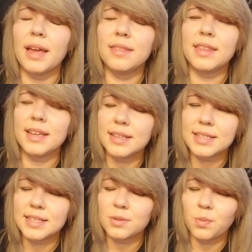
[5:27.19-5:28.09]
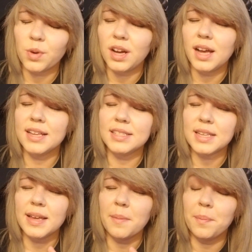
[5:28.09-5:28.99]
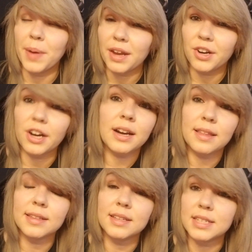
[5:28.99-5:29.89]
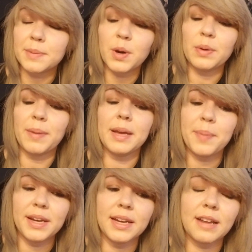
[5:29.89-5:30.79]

And this was better than the demo, in my opinion.